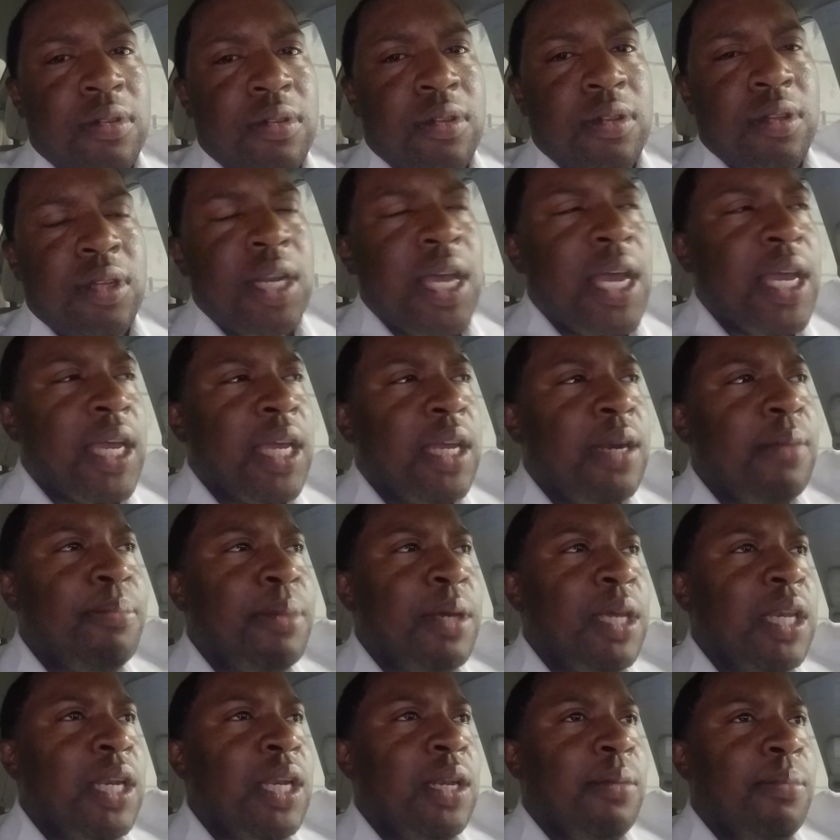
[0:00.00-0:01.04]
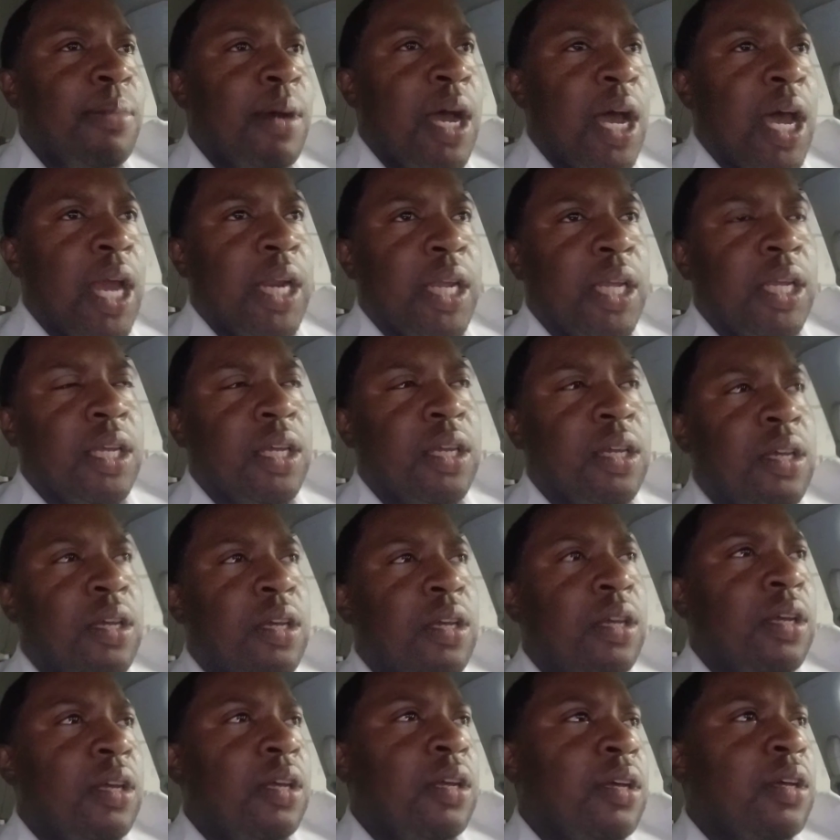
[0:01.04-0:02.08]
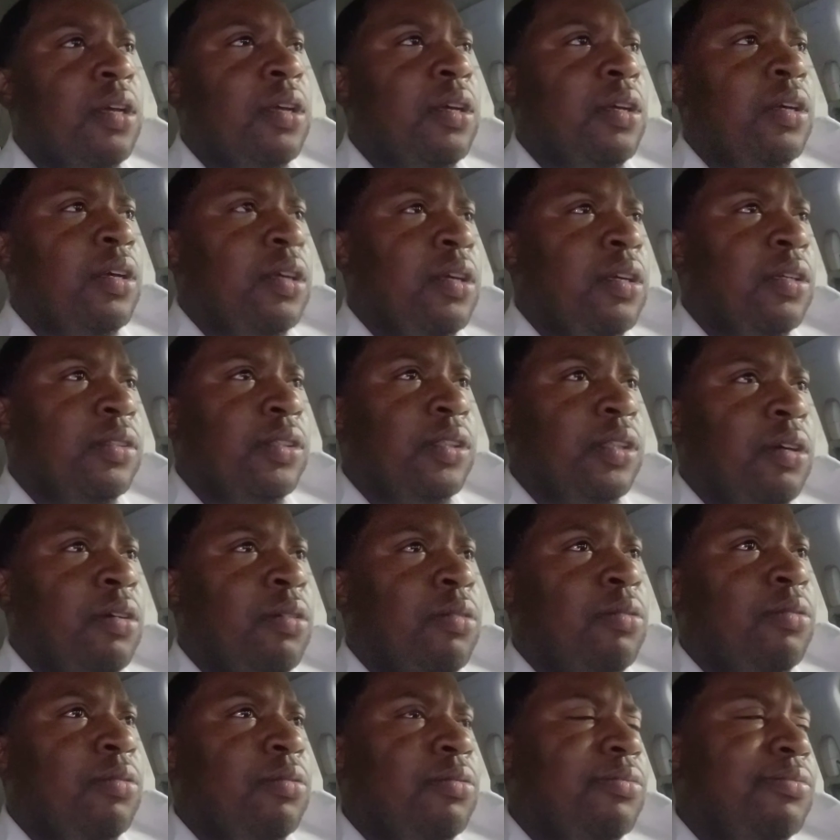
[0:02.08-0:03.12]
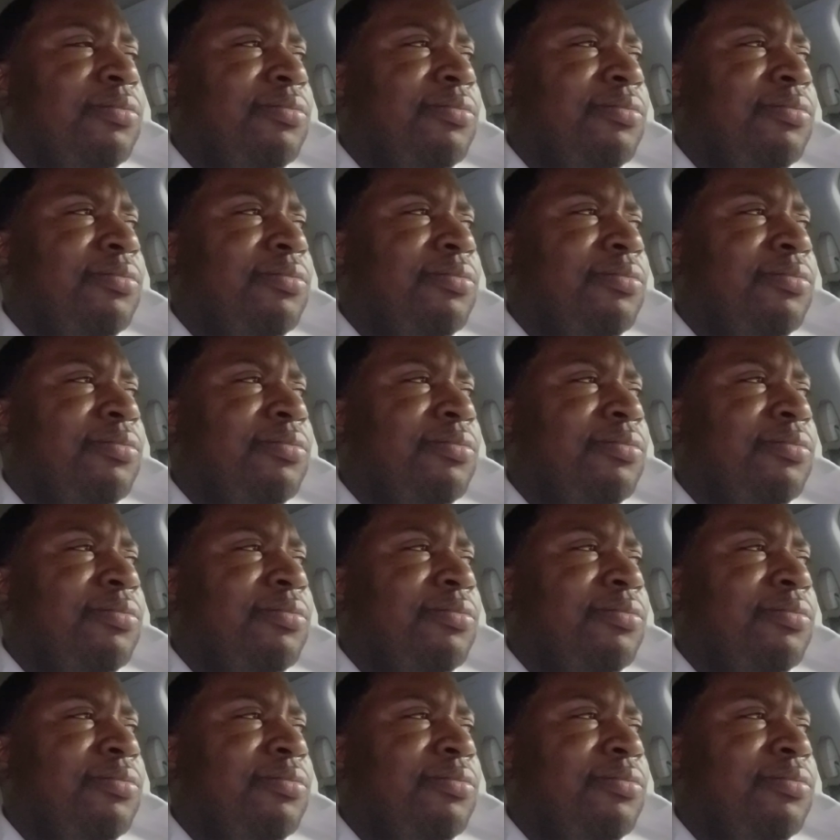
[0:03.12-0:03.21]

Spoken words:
You're not going to beat anybody. So,